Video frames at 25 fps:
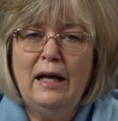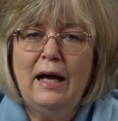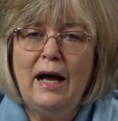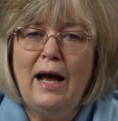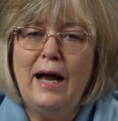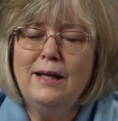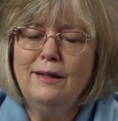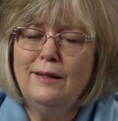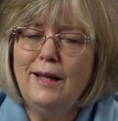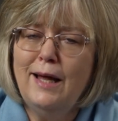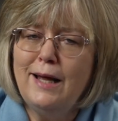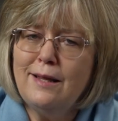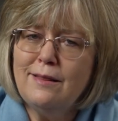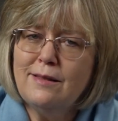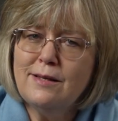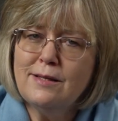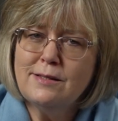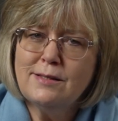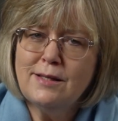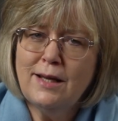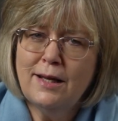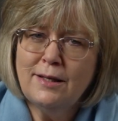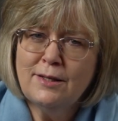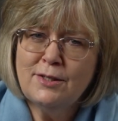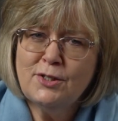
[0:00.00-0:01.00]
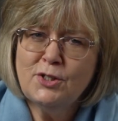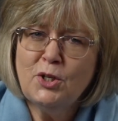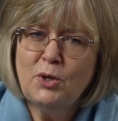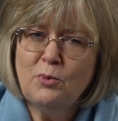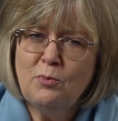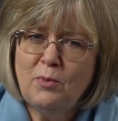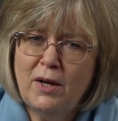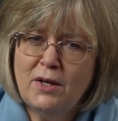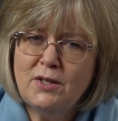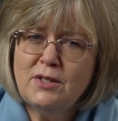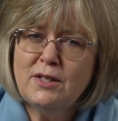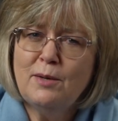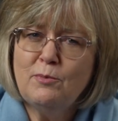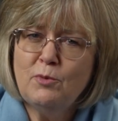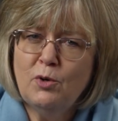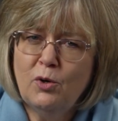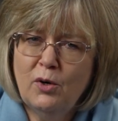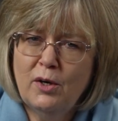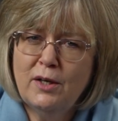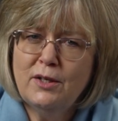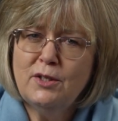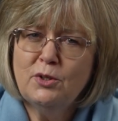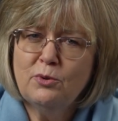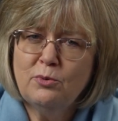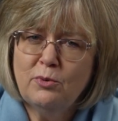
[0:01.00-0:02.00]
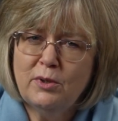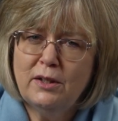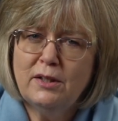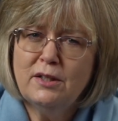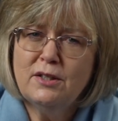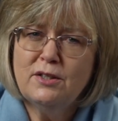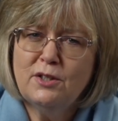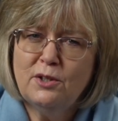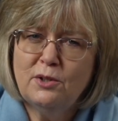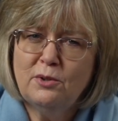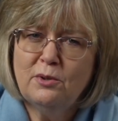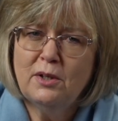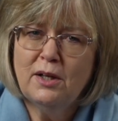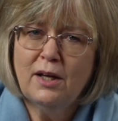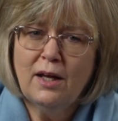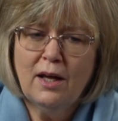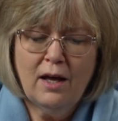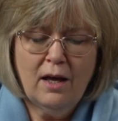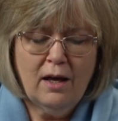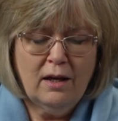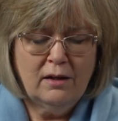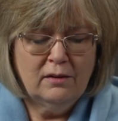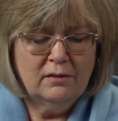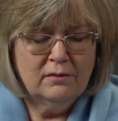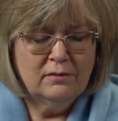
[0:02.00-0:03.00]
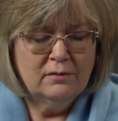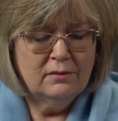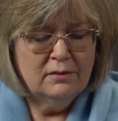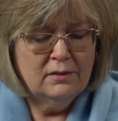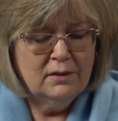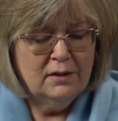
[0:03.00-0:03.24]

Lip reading: I like this sentence so much, I'm going to read it to you again.